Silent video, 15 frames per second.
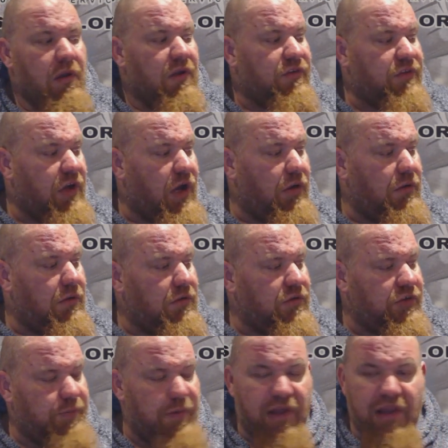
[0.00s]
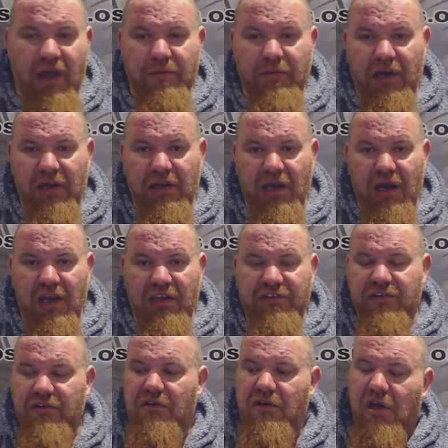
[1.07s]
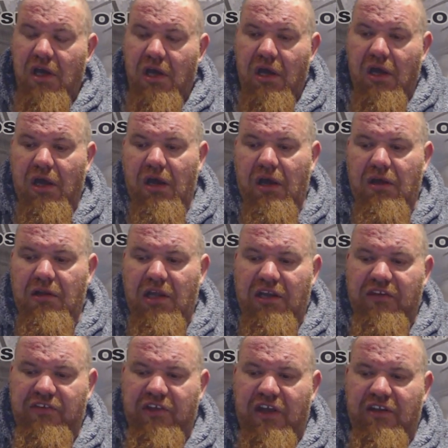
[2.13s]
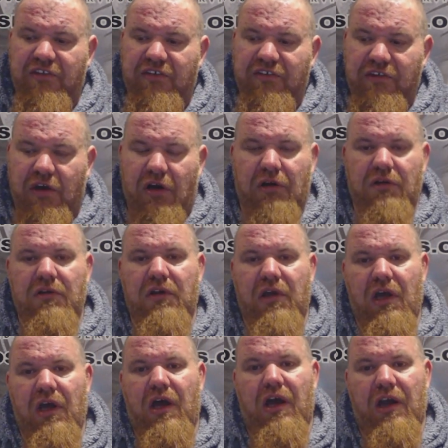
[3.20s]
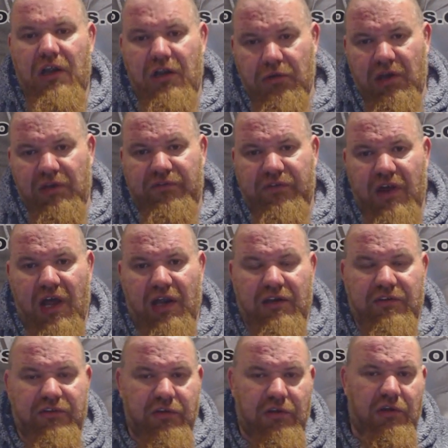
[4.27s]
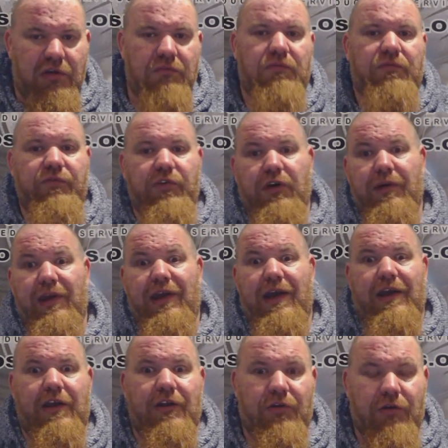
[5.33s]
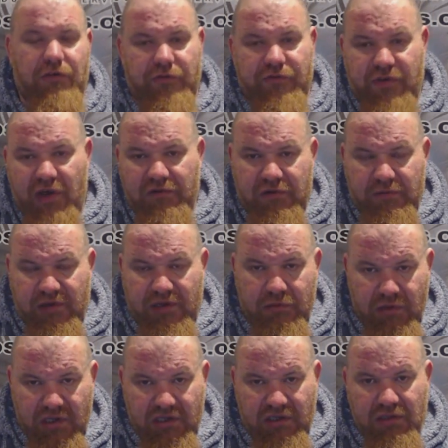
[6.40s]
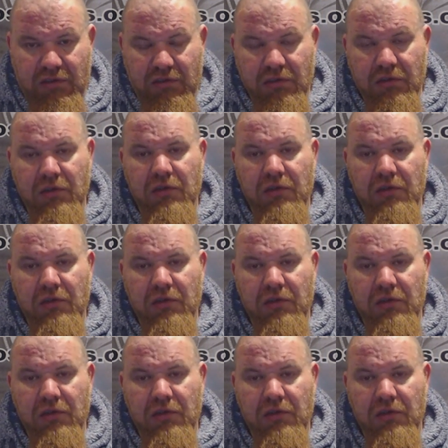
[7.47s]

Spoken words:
So just bear that in mind, guys. Like I said, this is not a green flag to, look at me, I can cruise on 500 mg a week.